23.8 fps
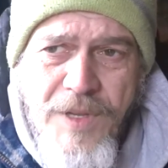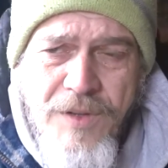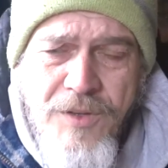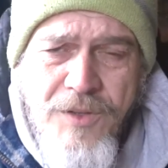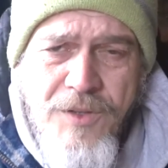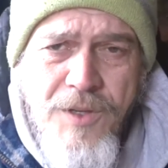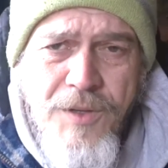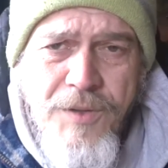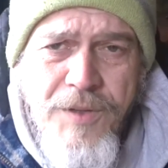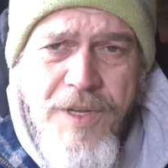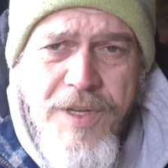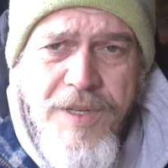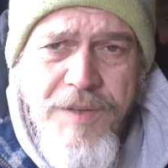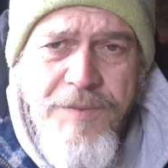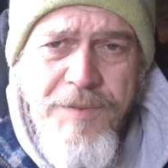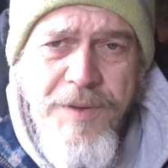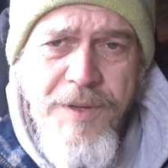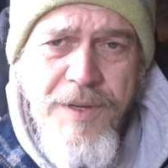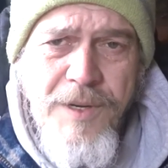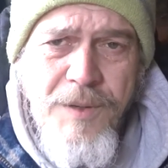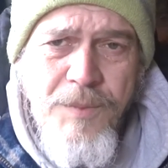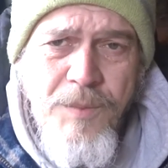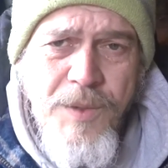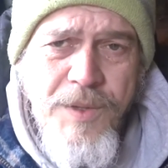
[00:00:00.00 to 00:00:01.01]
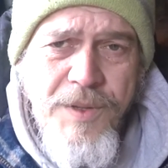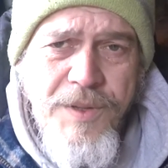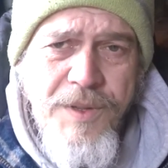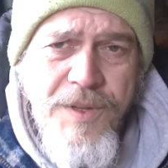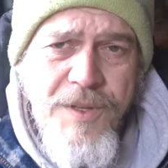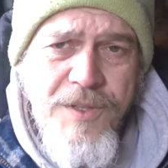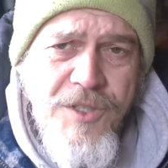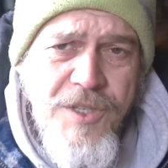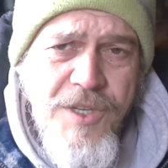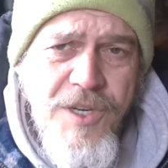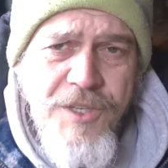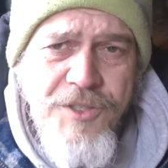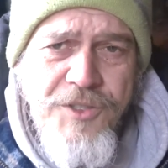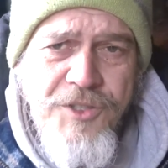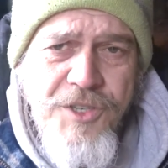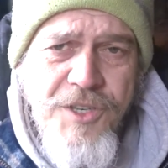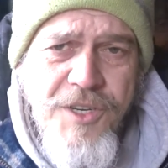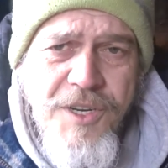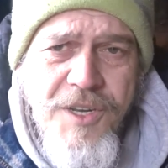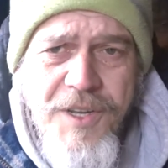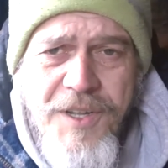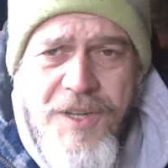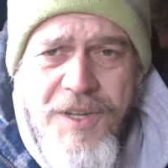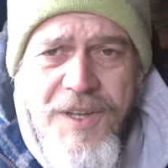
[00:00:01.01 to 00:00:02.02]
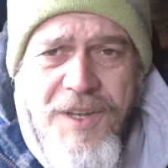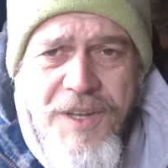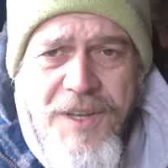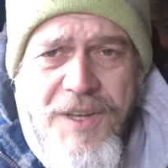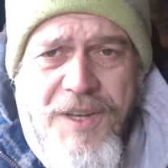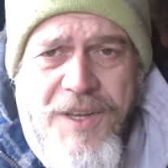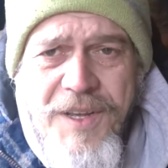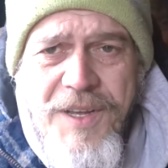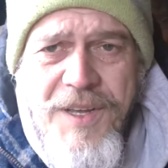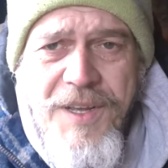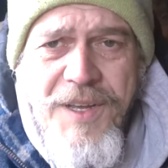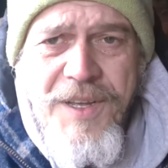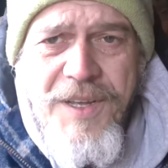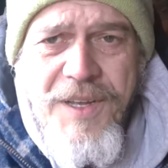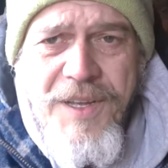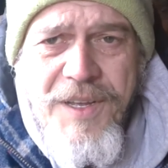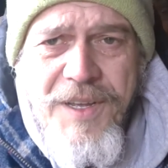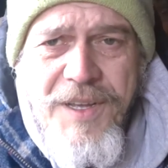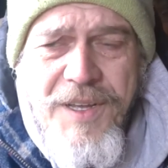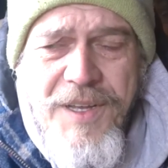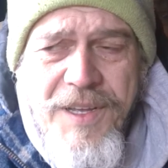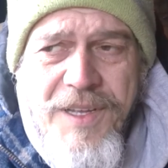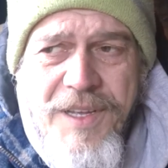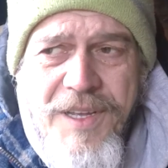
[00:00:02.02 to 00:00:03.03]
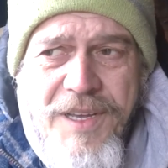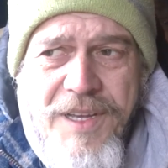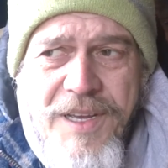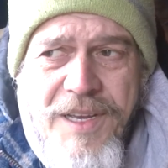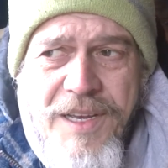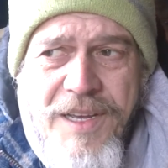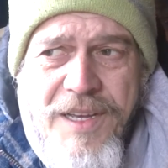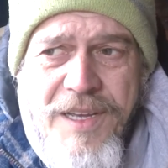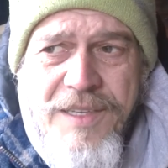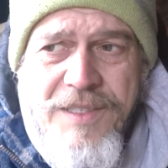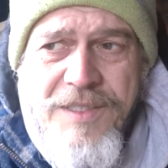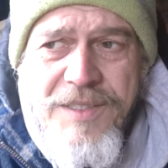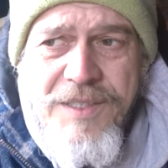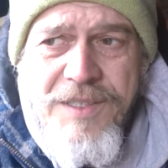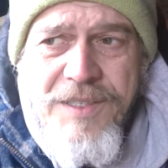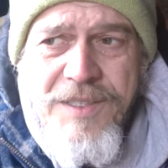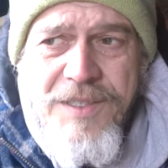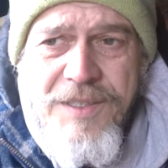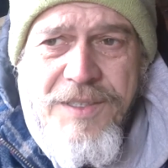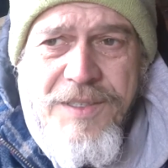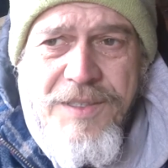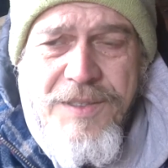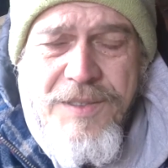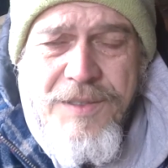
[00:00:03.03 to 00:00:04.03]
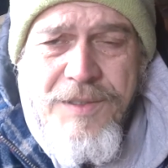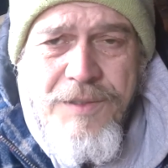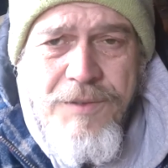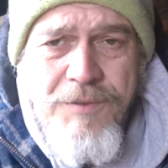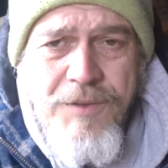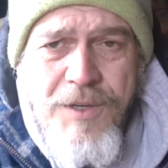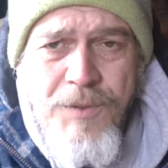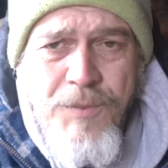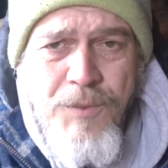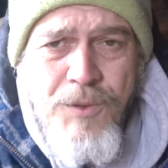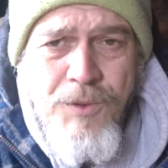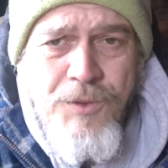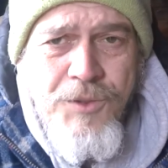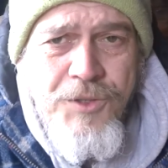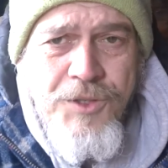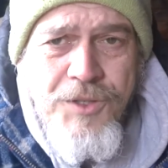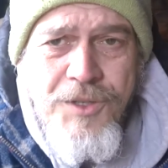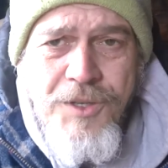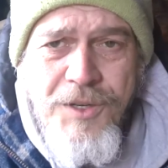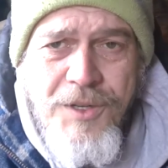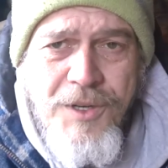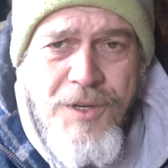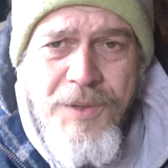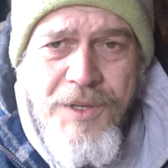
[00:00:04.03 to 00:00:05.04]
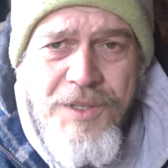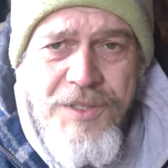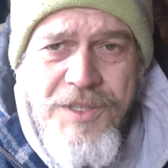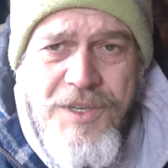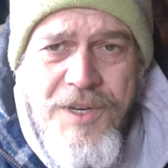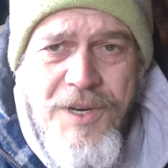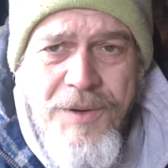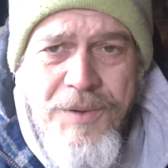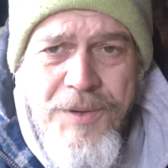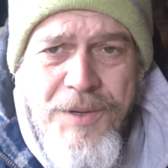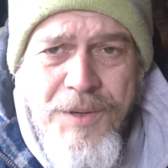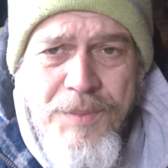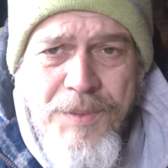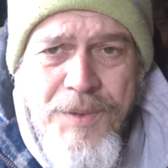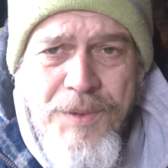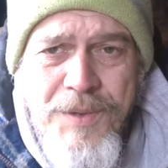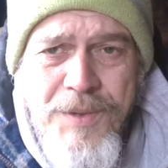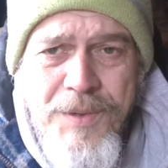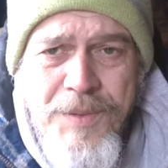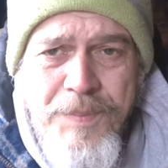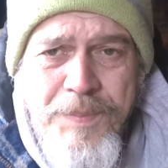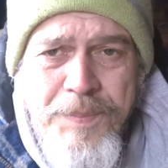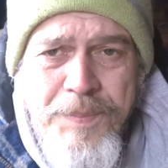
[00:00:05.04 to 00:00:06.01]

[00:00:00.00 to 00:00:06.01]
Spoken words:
So they fill up with sludge, and the rainwater's just got nowhere to go anymore.